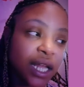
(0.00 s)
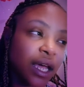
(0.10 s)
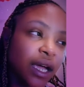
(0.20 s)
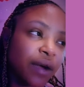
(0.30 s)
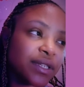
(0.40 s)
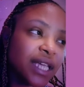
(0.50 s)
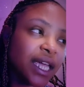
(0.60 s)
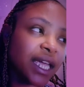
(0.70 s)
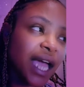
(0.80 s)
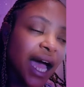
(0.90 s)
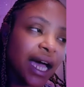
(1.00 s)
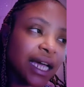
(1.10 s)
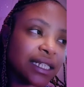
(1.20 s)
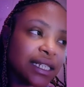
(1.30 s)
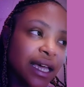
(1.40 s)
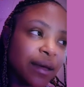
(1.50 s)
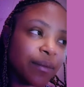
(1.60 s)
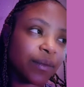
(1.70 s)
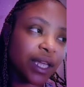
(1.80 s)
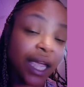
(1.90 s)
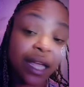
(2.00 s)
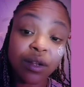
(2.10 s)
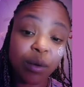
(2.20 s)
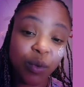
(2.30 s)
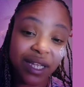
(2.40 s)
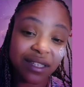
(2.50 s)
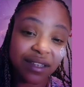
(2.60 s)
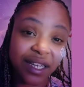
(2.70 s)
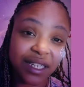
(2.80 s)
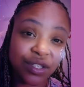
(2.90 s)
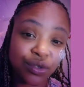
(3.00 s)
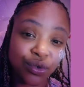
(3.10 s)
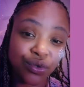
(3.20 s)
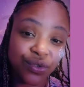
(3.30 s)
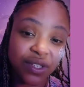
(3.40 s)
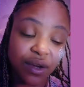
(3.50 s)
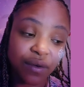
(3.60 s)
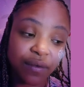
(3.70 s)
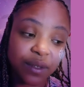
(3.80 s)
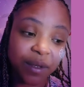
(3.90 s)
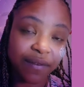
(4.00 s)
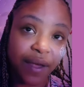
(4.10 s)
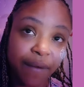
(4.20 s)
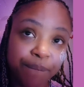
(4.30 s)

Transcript: like I was saying, and gain a lot more insight into your true self, to be fair.